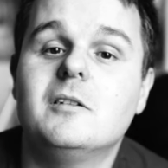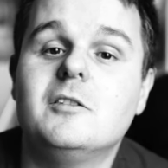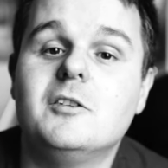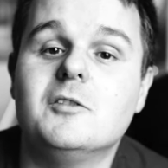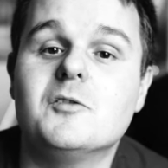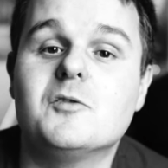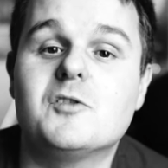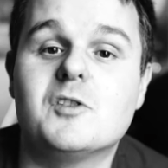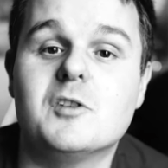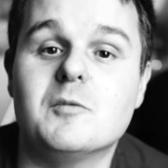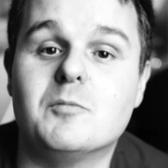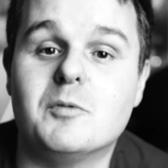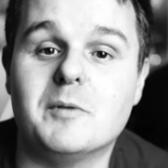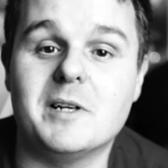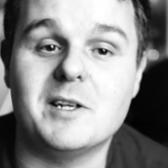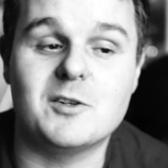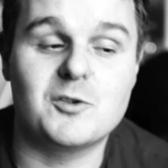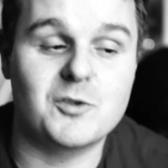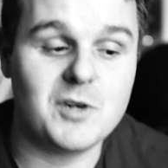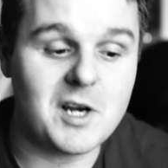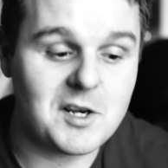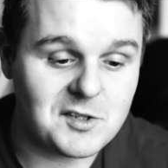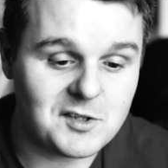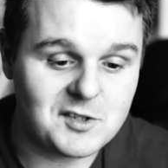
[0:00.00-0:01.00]
used to bring
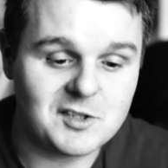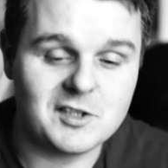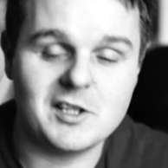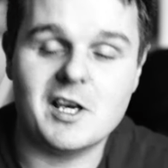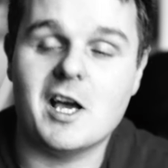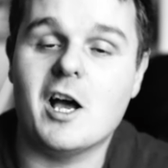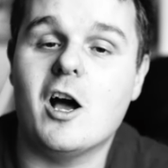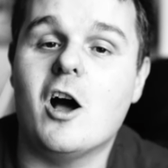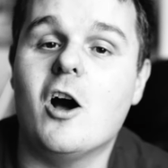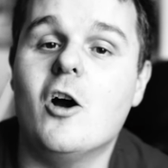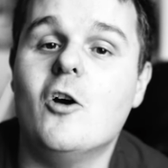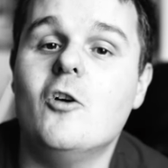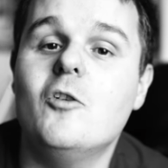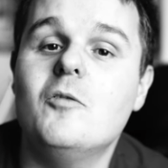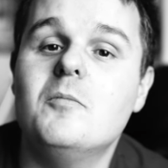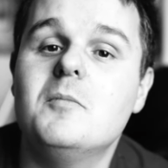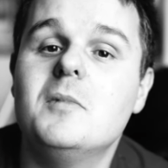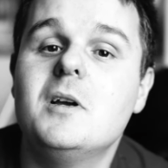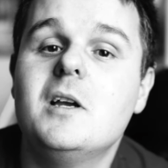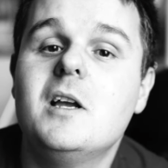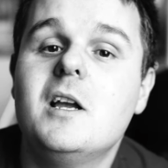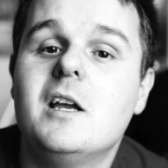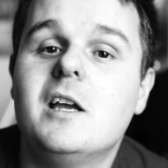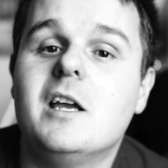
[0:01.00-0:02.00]
trees into their
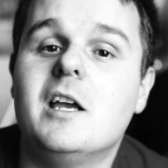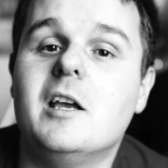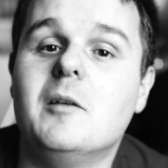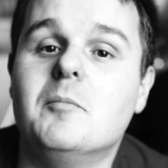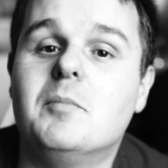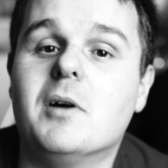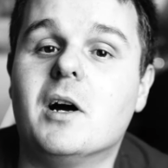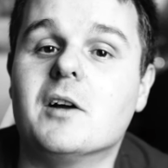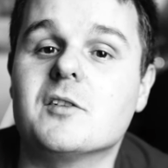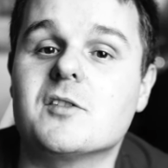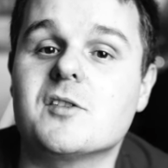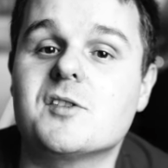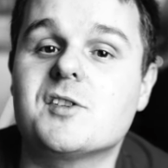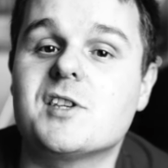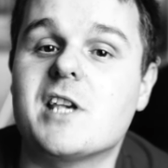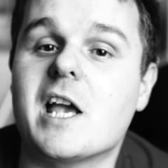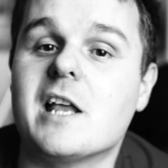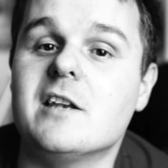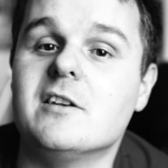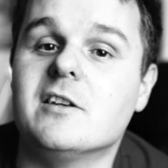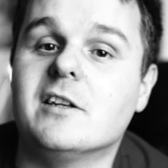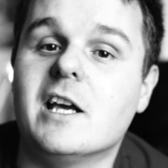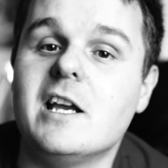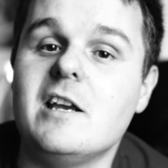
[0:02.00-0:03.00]
home in parts of
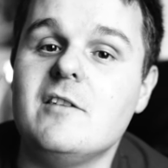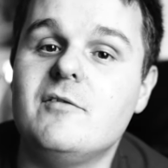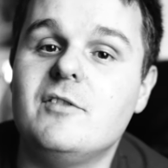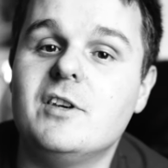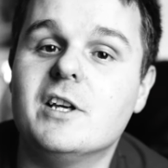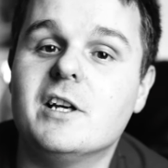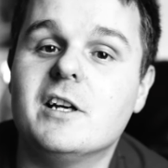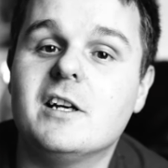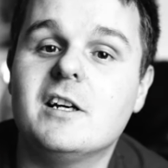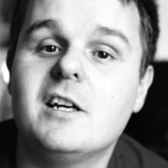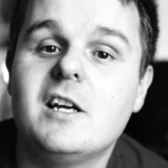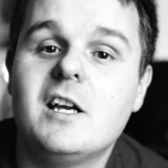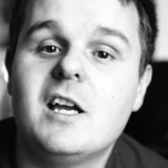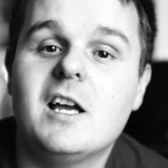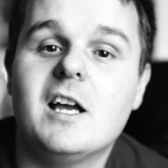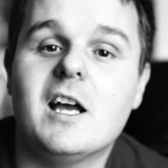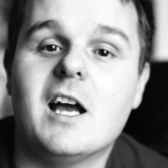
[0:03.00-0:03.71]
Scandinavia